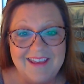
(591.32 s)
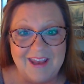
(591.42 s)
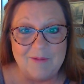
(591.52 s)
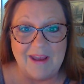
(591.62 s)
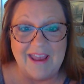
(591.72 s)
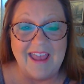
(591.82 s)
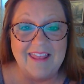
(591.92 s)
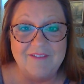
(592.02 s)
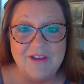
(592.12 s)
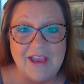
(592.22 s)
Anyway, I
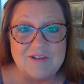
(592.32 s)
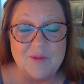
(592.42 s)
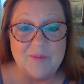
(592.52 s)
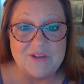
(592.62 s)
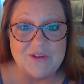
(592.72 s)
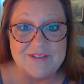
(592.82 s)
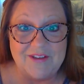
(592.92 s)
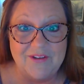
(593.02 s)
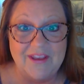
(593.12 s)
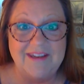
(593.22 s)
love you guys so much. I'll
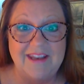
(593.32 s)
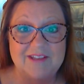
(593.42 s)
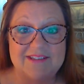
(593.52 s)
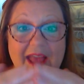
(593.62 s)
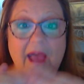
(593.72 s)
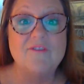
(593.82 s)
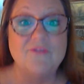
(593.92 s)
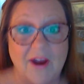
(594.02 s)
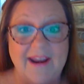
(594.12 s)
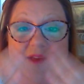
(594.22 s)
see you again next
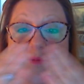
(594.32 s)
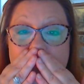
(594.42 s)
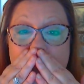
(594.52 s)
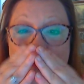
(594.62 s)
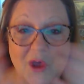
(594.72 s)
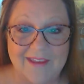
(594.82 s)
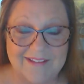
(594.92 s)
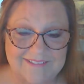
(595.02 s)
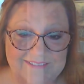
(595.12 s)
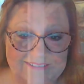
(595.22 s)
Friday. Mwah.